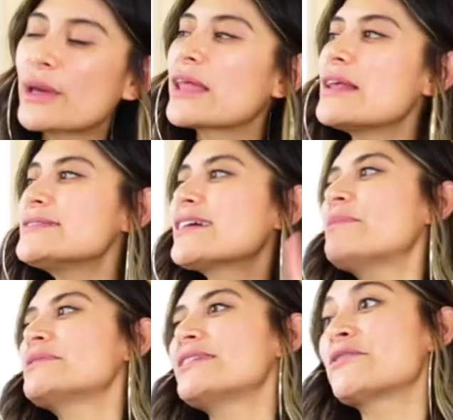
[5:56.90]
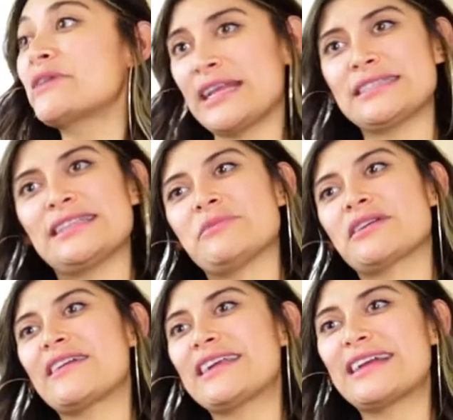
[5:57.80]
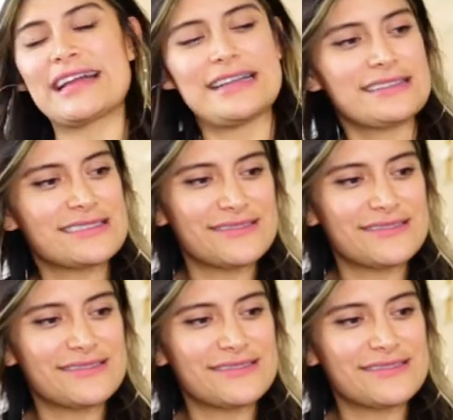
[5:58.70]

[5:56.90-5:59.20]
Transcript: okay, let's talk about the ingredients of margarita, guys.